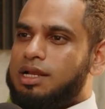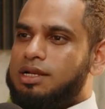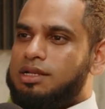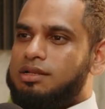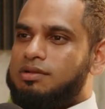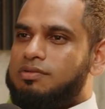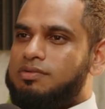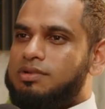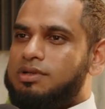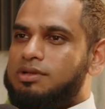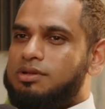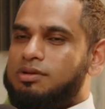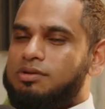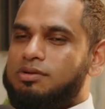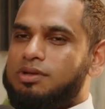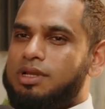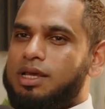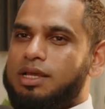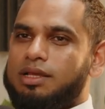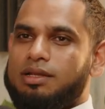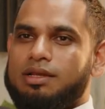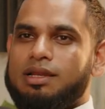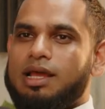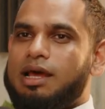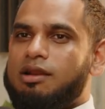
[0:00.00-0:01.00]
I didn't even know
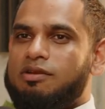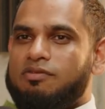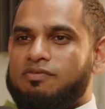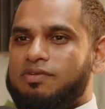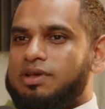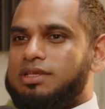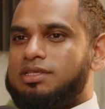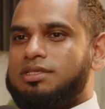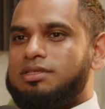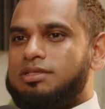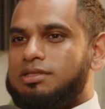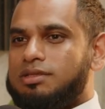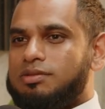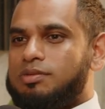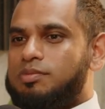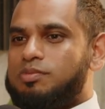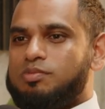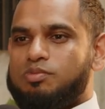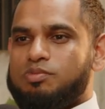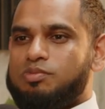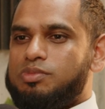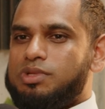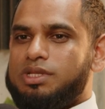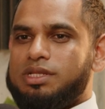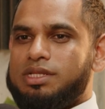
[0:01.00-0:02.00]
like none of us,
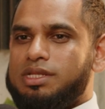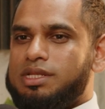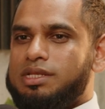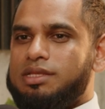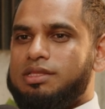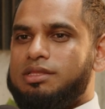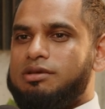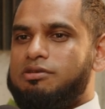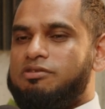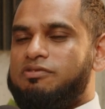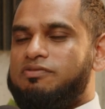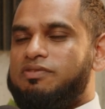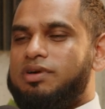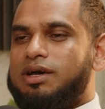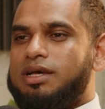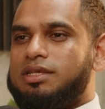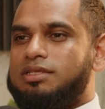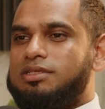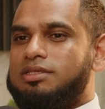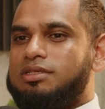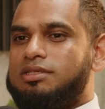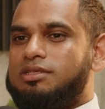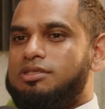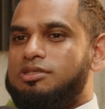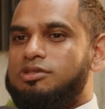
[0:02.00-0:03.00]
neither of
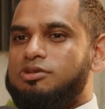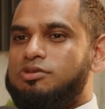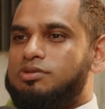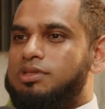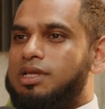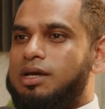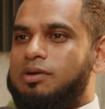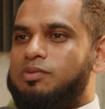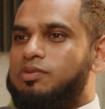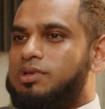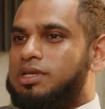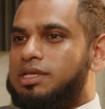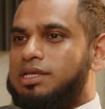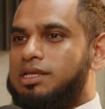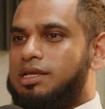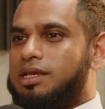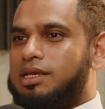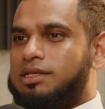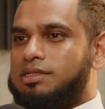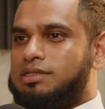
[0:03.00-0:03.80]
us knew that we,